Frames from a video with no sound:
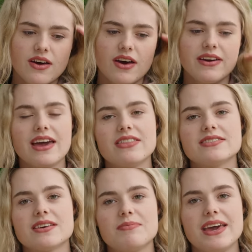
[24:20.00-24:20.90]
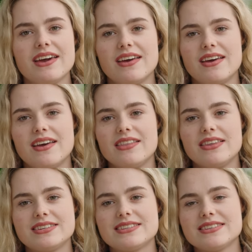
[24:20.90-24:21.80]
okay, this
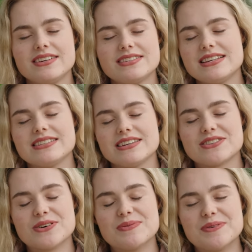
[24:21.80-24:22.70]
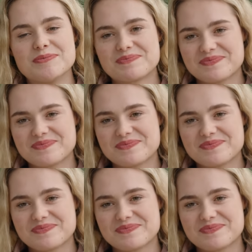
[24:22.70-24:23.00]
isn't as easy as normal.